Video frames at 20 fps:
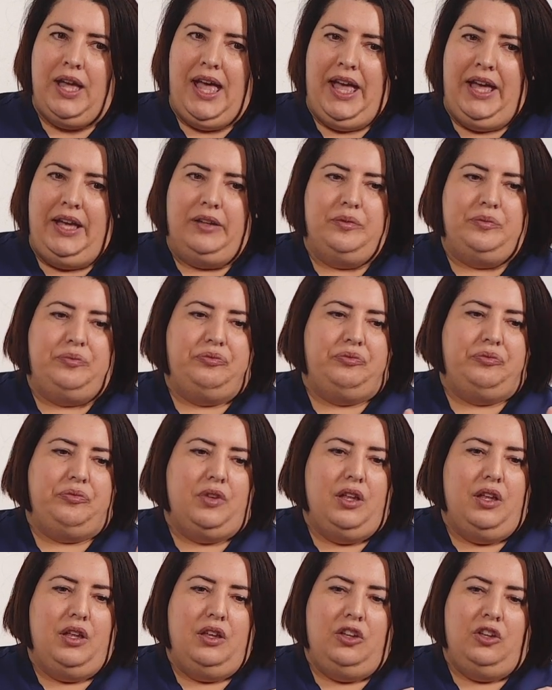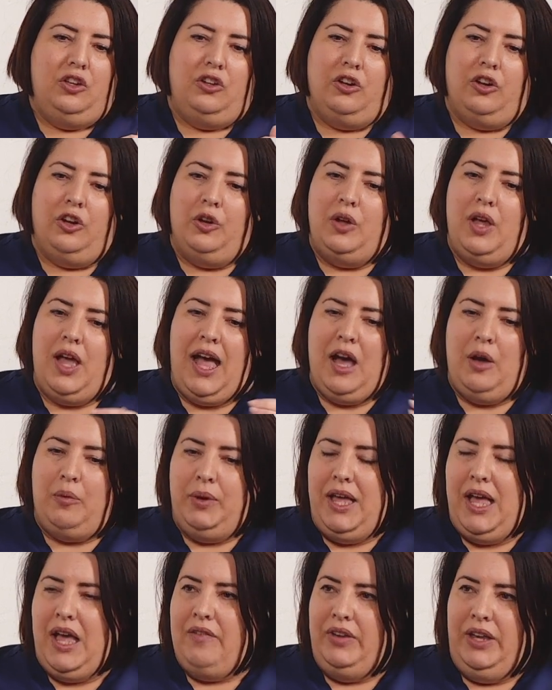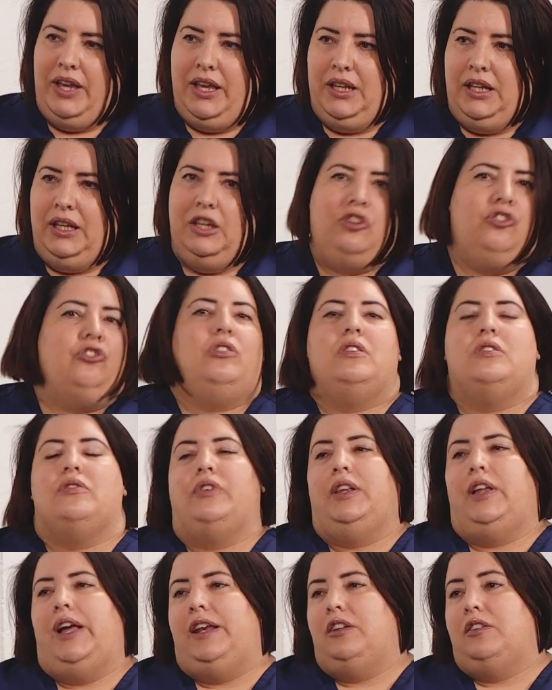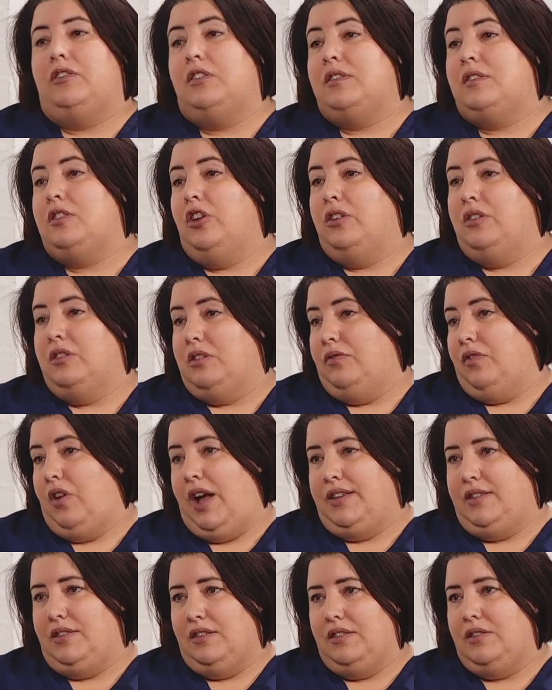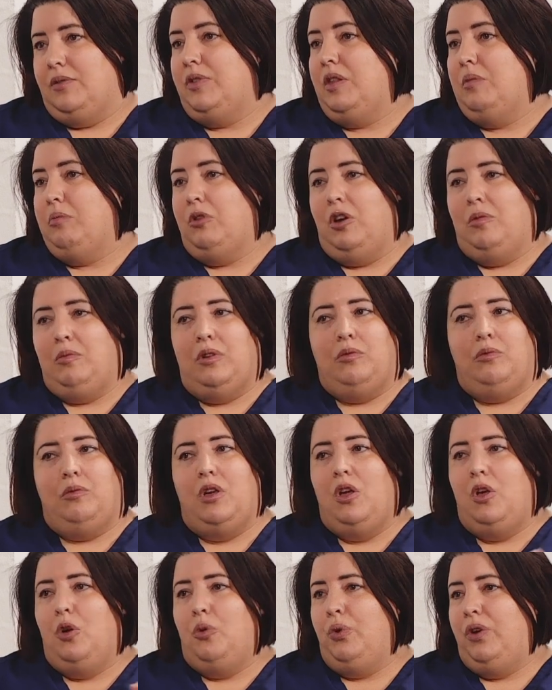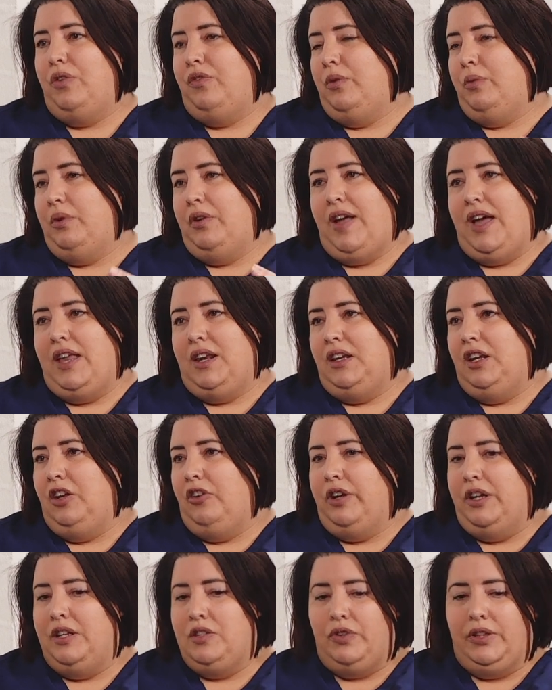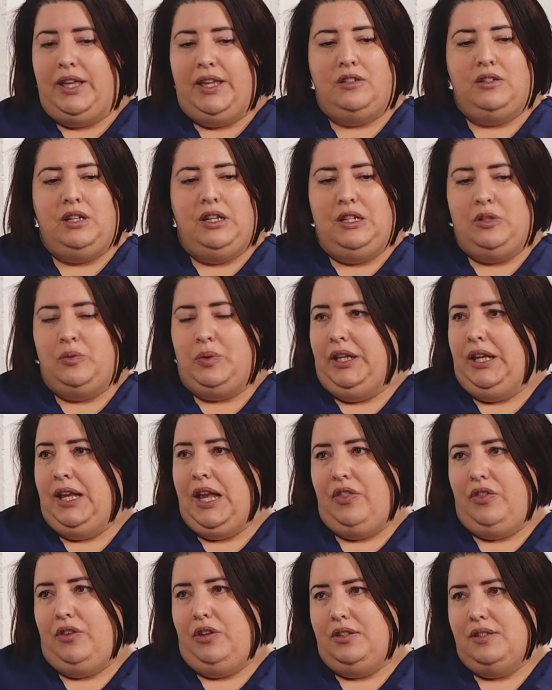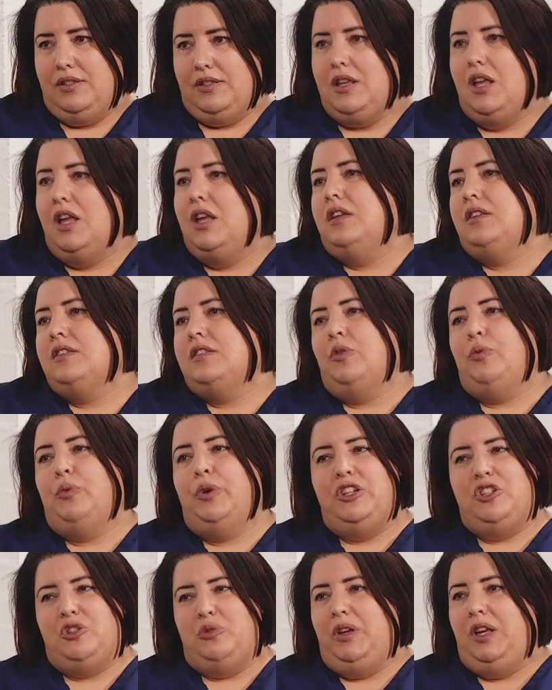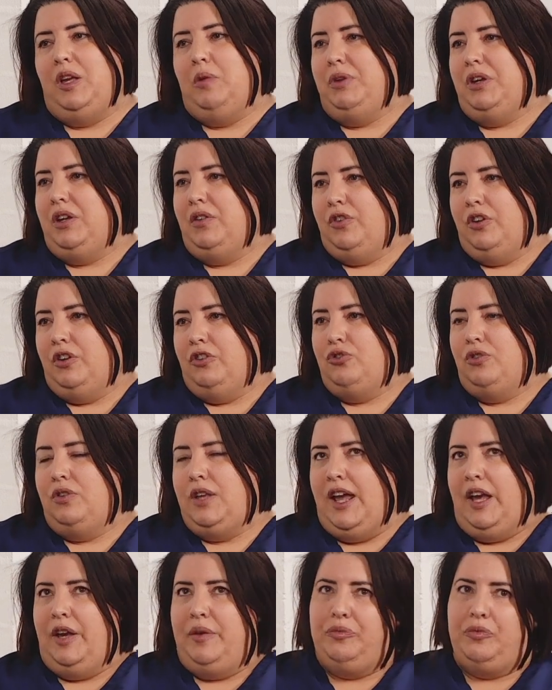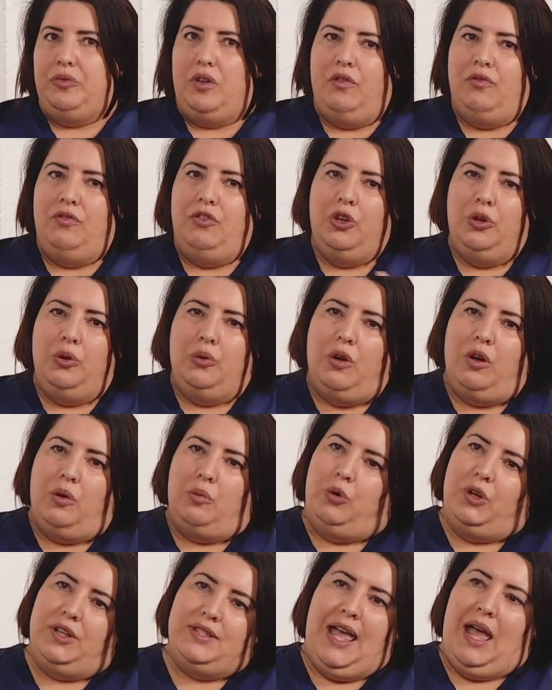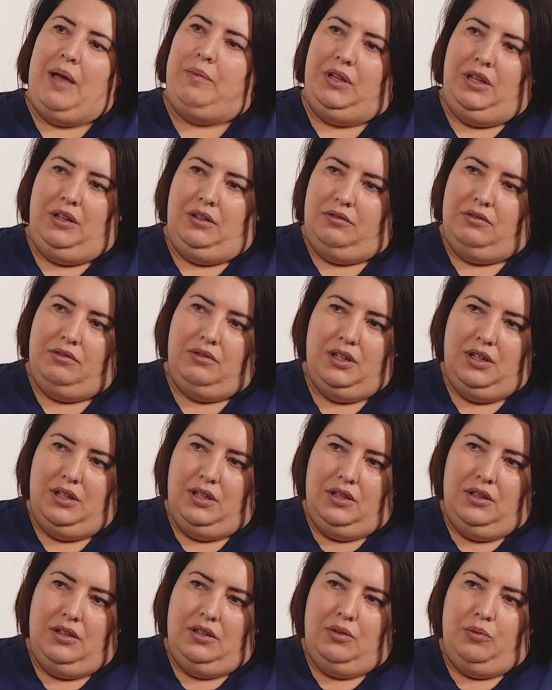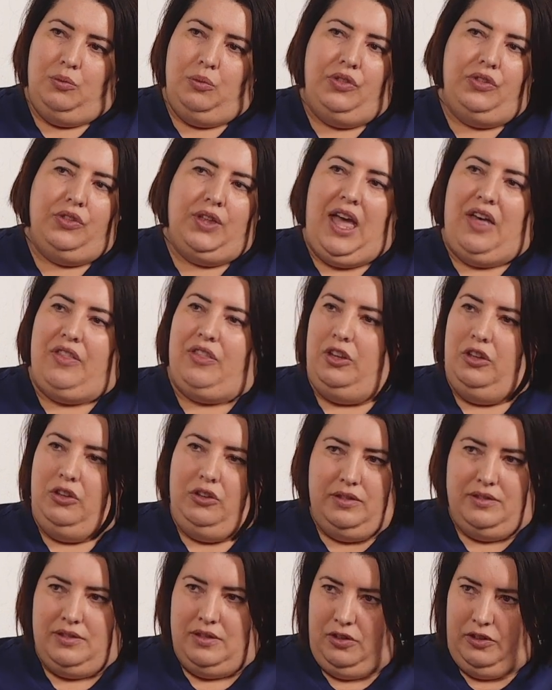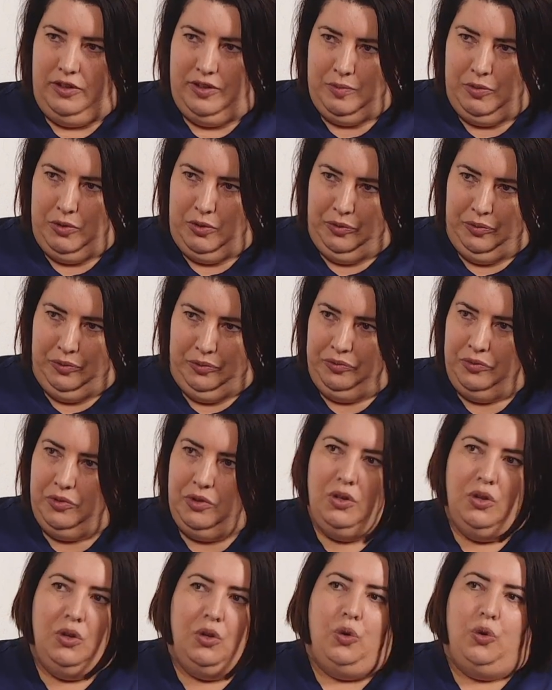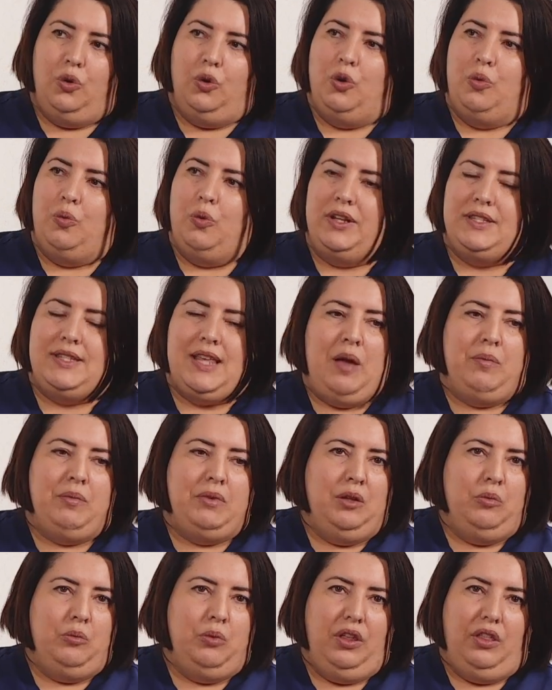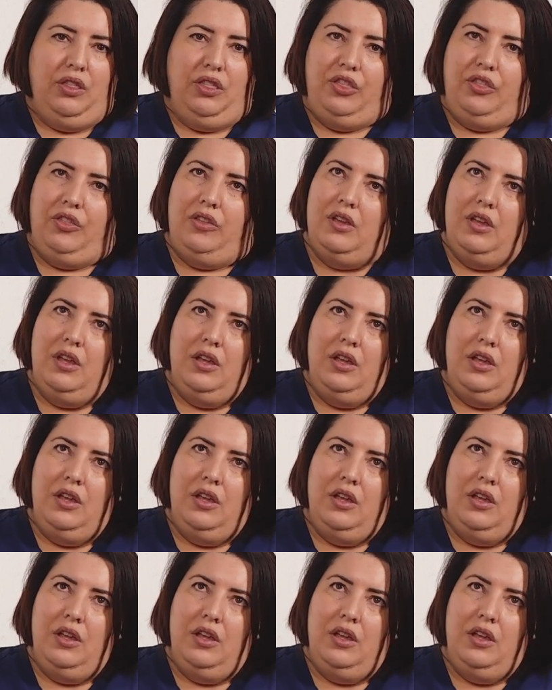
at, you know, are we having any issues related to certain devices? So at the moment, we feel we've had an increase related to indwelling catheters. So we're doing a bit of a view on what's happening with catheter use in the hospital, or what's happening with